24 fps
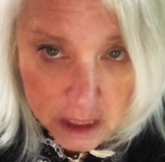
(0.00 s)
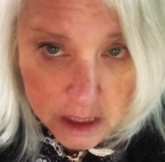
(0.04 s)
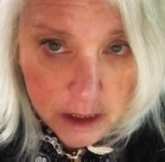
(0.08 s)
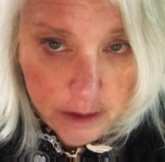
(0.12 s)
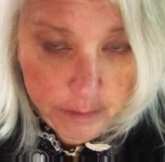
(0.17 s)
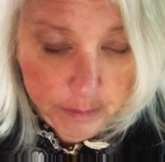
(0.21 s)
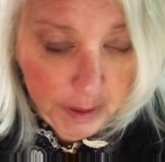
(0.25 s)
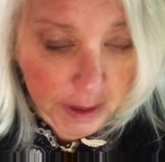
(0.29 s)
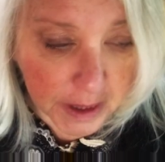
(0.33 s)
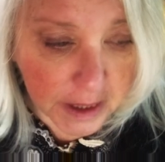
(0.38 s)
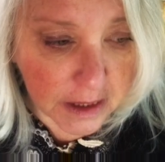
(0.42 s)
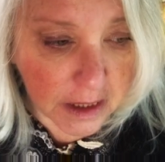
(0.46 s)
The
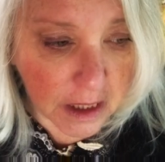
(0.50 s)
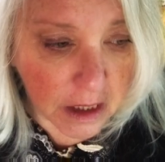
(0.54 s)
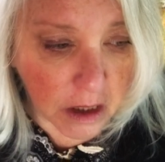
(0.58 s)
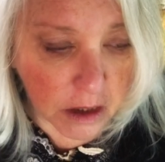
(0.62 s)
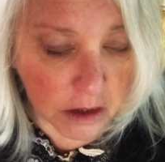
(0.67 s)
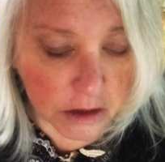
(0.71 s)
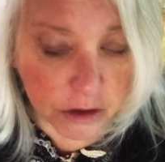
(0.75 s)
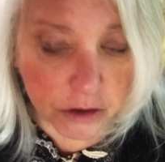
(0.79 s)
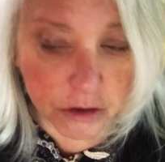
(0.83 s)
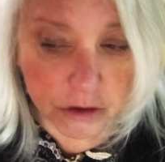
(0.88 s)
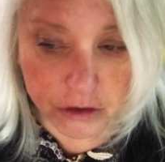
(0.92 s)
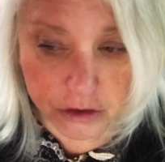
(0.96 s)
pain
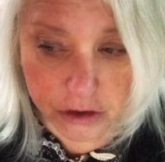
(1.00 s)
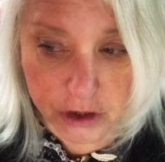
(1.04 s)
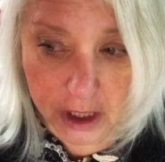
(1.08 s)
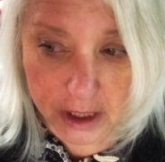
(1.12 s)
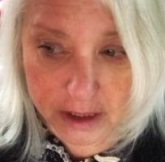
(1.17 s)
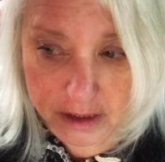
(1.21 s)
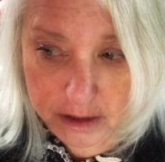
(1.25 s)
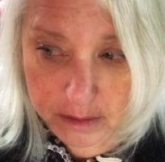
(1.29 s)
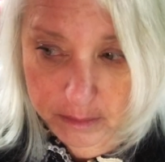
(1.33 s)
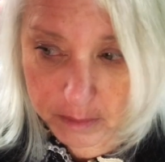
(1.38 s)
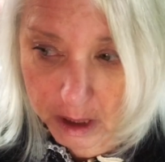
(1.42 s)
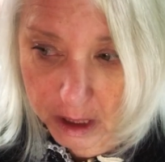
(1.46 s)
doctor
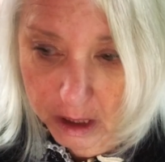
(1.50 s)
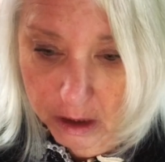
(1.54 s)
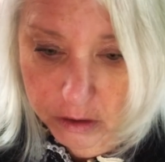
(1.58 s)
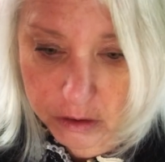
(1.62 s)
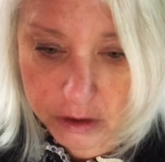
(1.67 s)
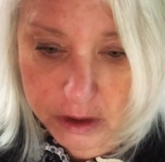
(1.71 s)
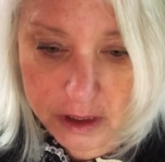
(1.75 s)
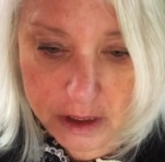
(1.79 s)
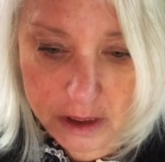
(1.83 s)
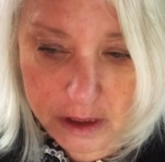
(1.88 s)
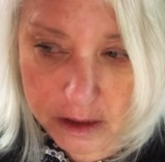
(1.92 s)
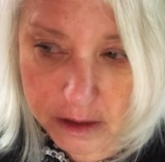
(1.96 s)
checked him
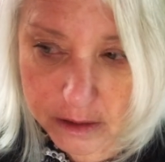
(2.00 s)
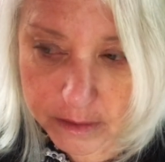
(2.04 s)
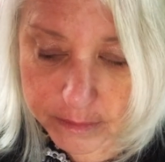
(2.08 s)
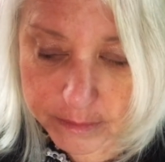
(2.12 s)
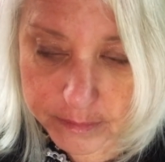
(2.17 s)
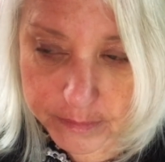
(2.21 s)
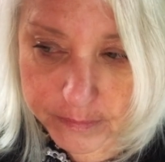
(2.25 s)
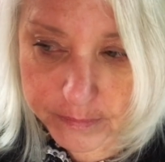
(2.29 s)
out, and